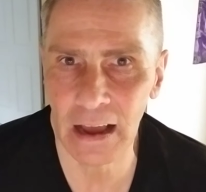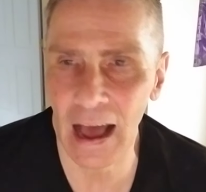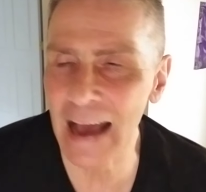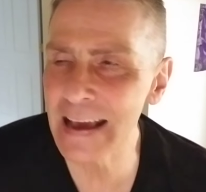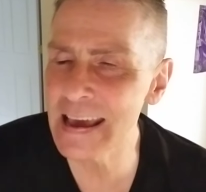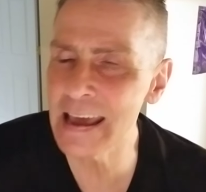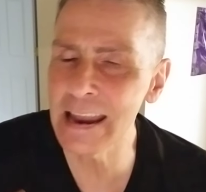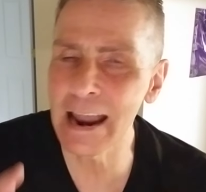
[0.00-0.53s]
I
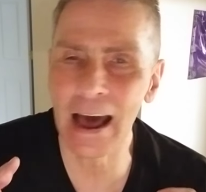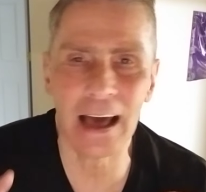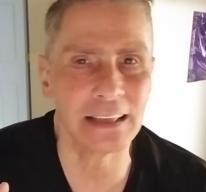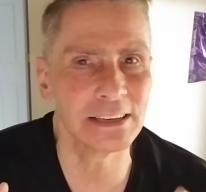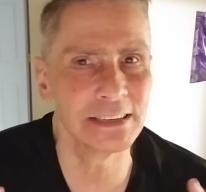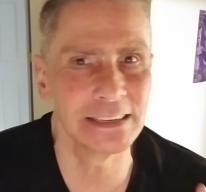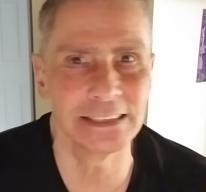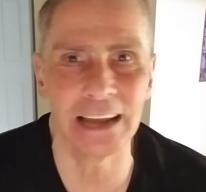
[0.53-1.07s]

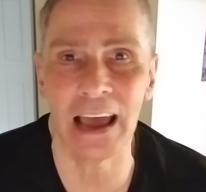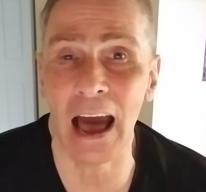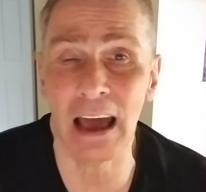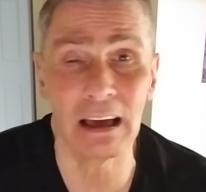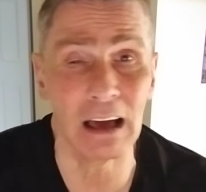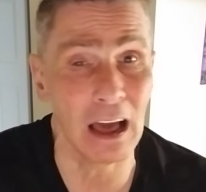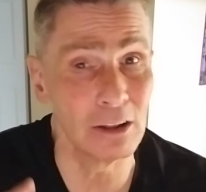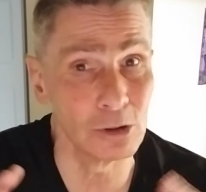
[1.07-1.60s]
cannot stay,
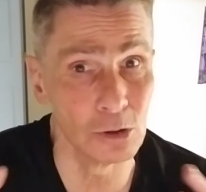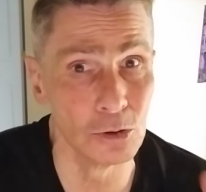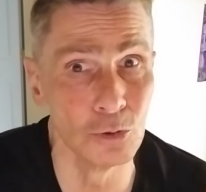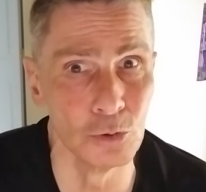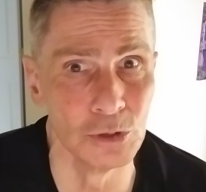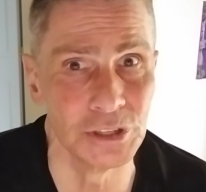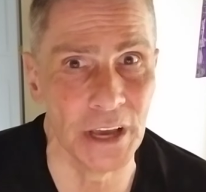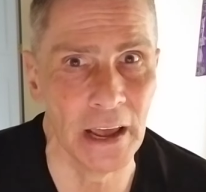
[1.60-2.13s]
I
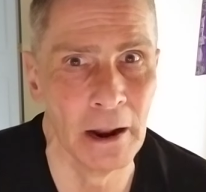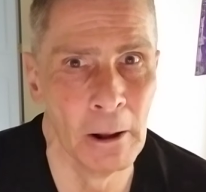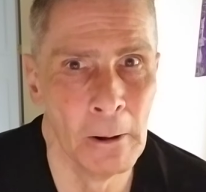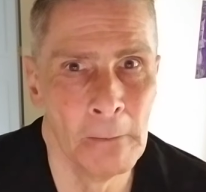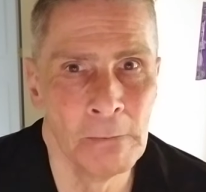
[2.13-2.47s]
lose it.